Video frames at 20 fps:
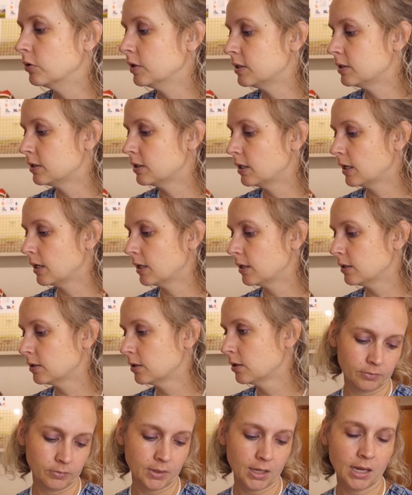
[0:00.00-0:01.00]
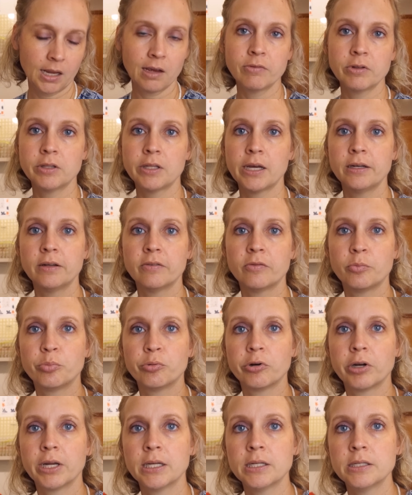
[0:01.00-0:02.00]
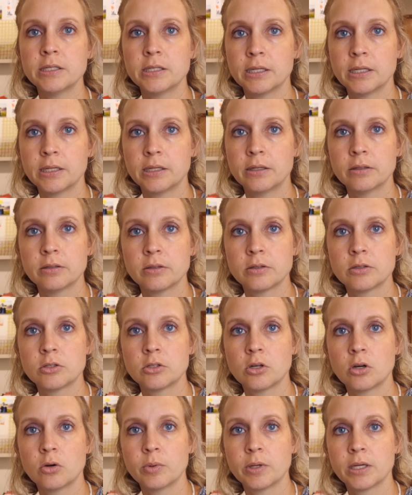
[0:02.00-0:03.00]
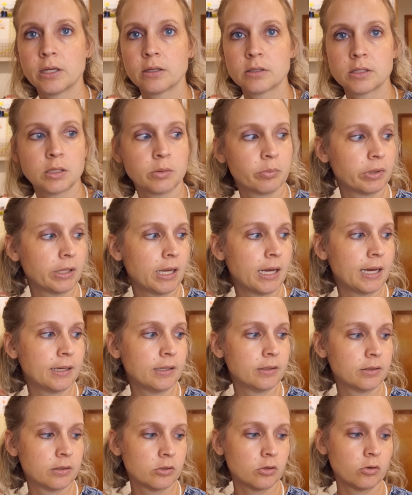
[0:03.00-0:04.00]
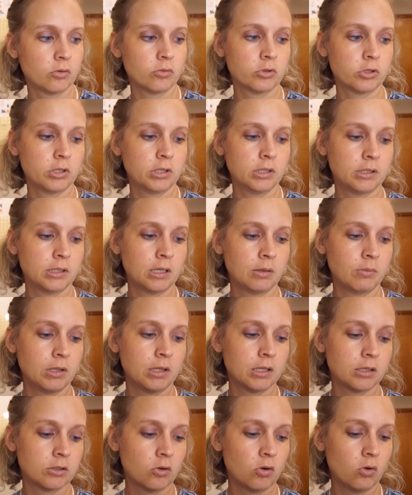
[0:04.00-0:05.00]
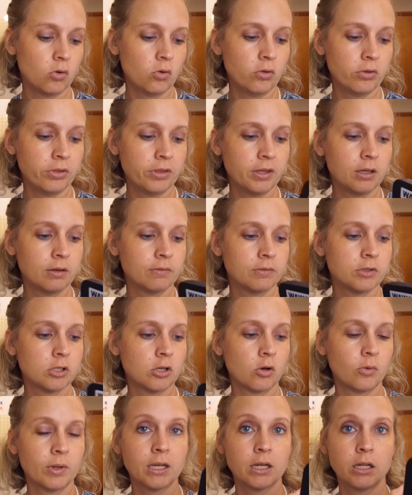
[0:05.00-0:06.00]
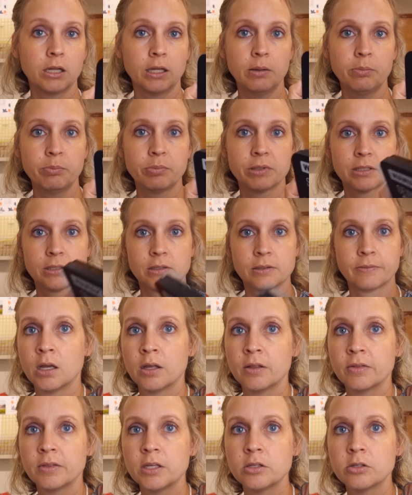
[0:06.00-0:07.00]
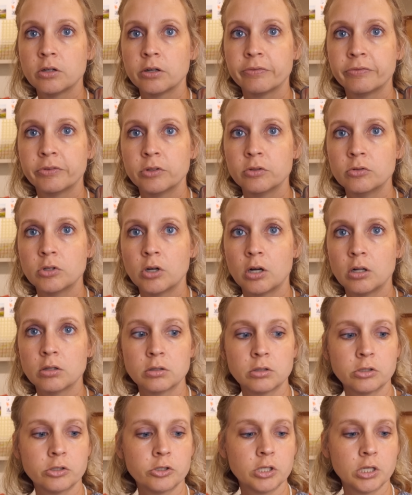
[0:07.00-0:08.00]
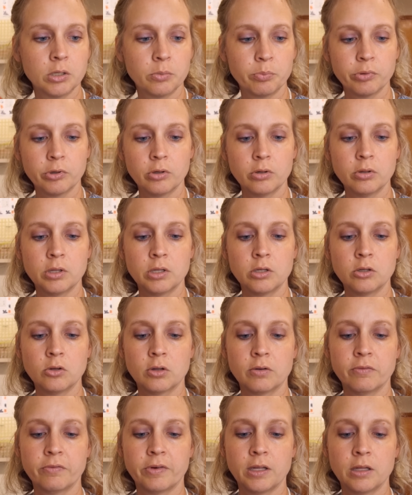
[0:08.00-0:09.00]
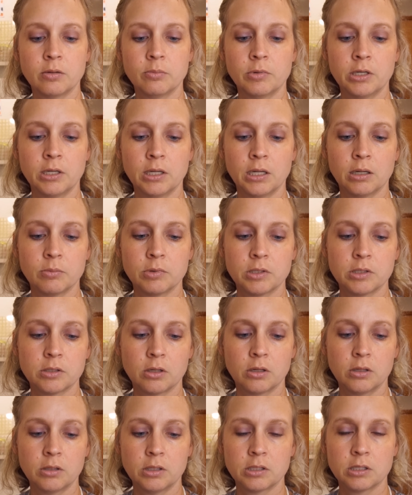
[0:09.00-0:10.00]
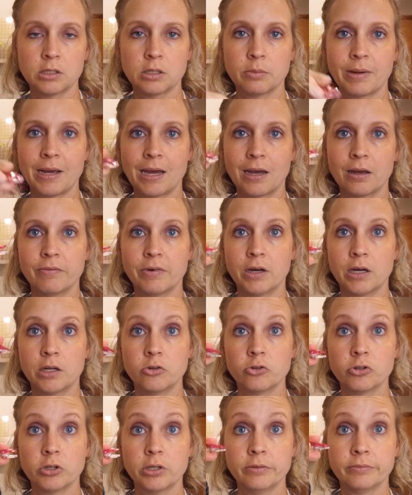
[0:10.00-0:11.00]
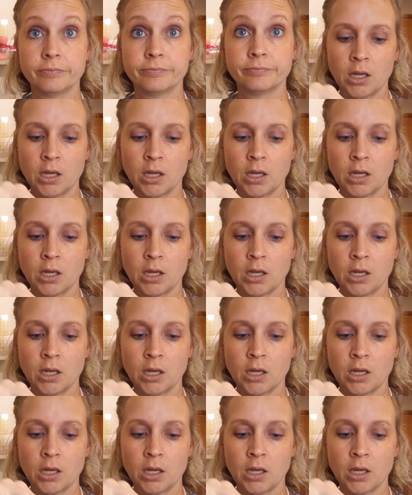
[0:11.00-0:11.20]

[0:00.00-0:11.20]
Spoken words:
is that they have a line of branded sewing supplies. So she sent me this whole thing of sewing clips. These are a few dollars cheaper than you can find them on Amazon. This is a pack of 100.